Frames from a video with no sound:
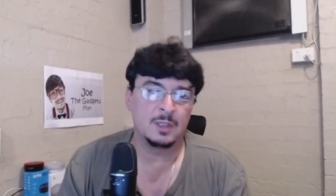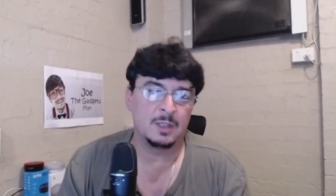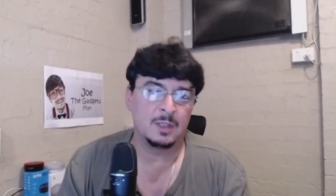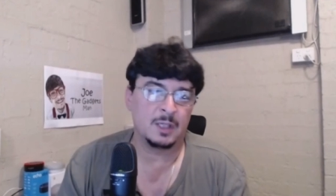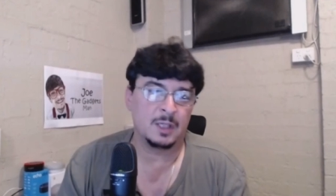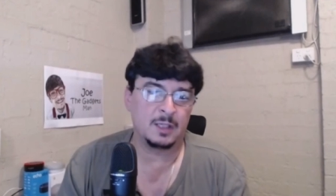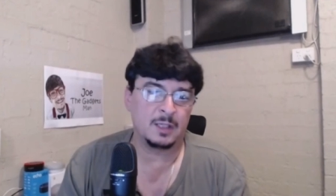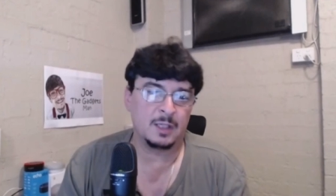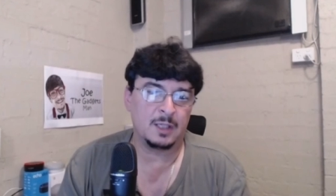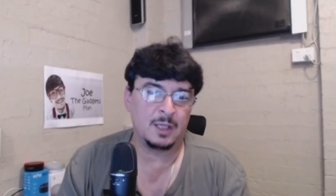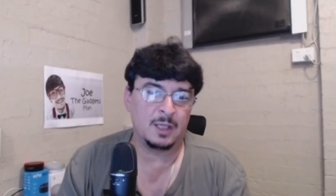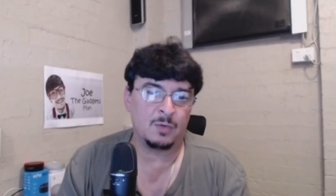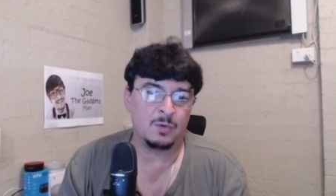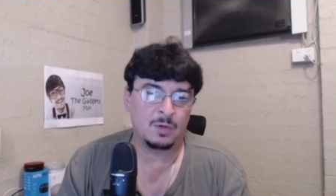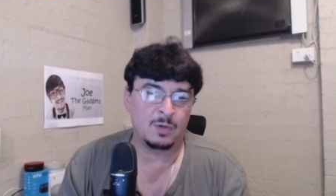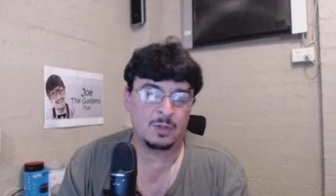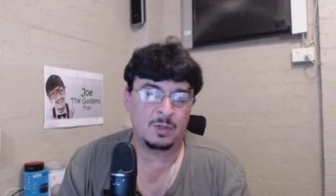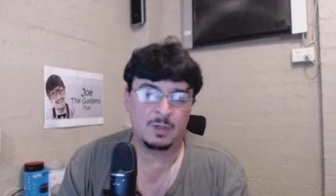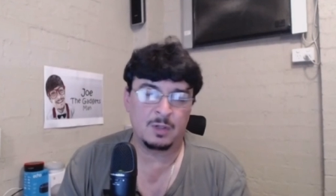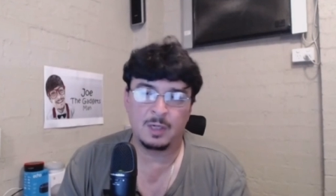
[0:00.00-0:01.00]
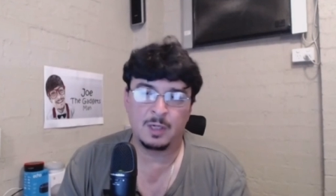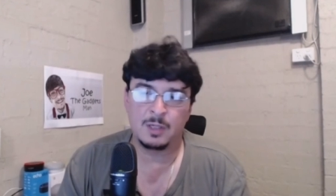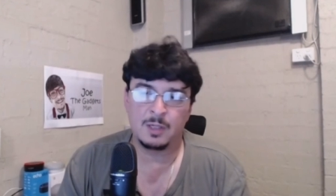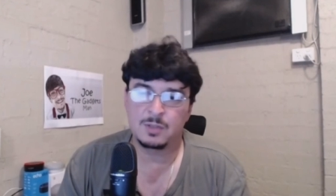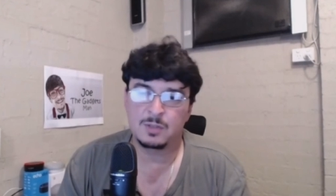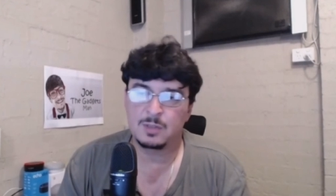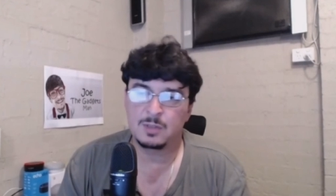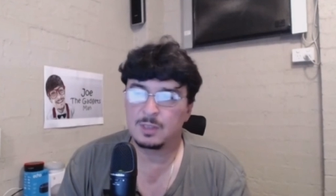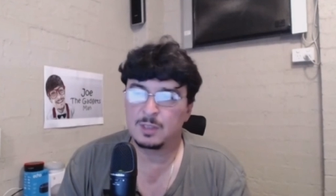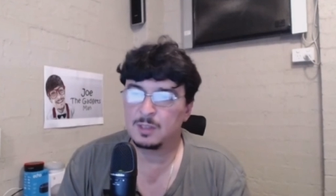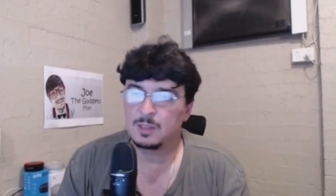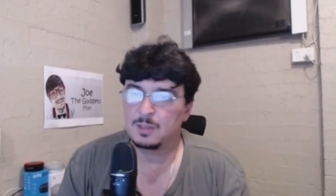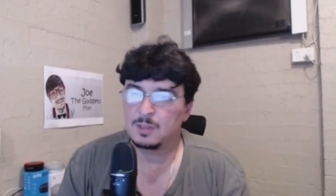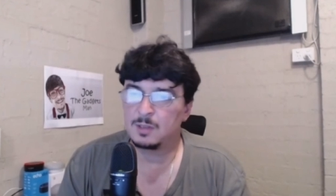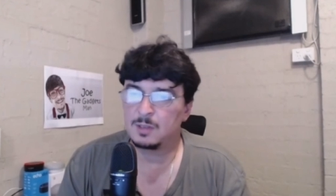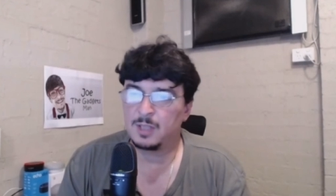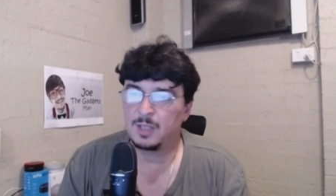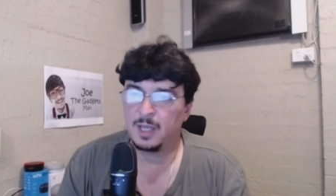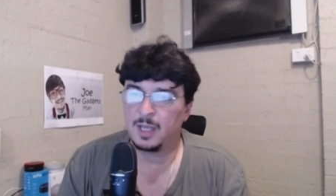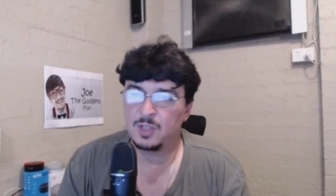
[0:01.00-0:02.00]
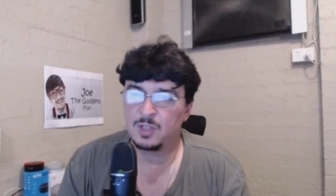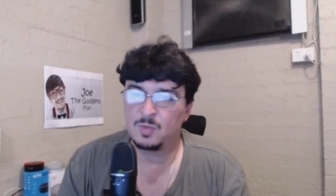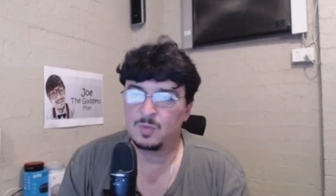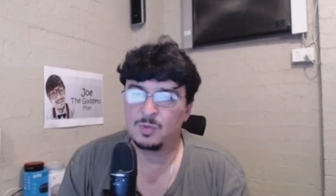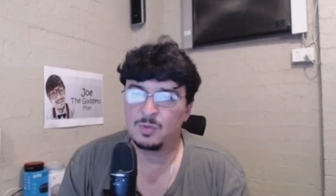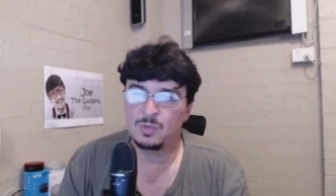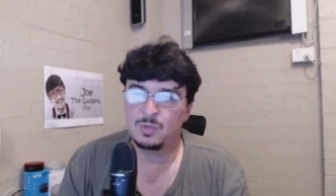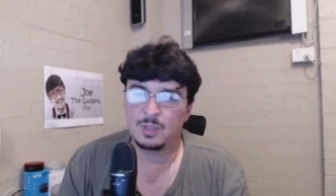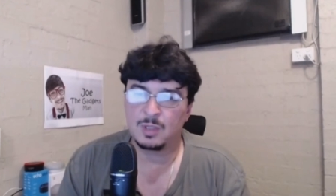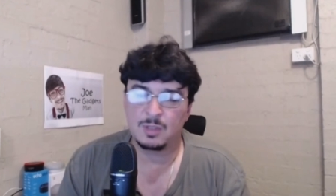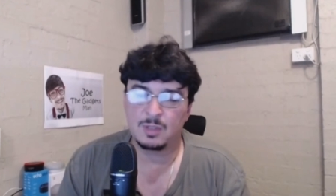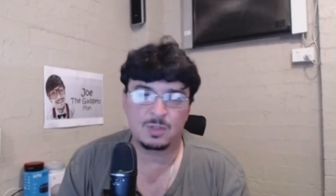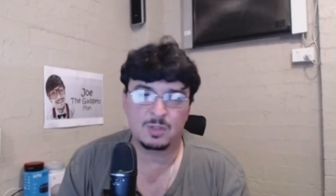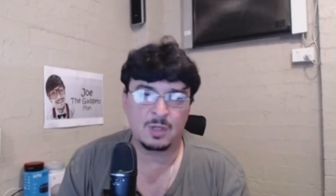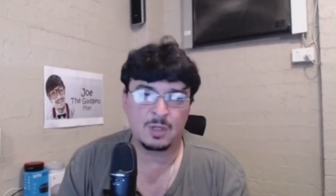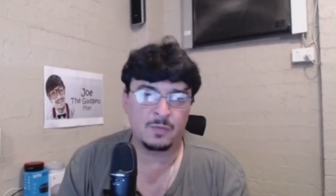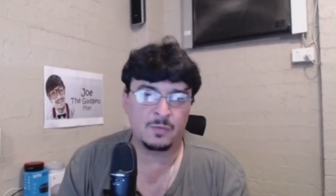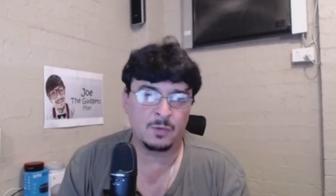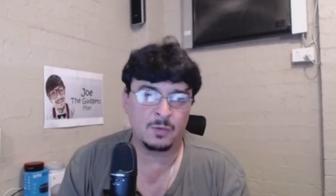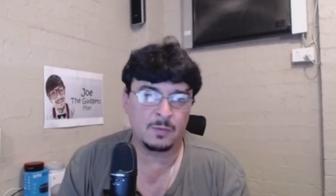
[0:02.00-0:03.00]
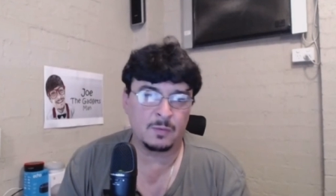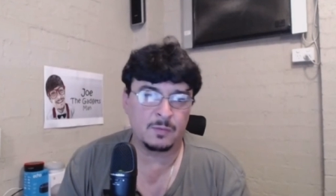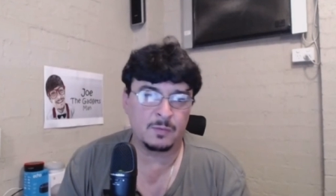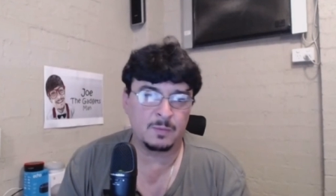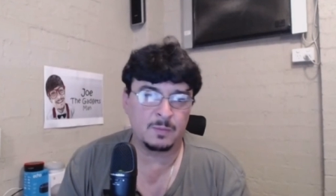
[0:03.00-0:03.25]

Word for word: and organise uh, dance music and so forth.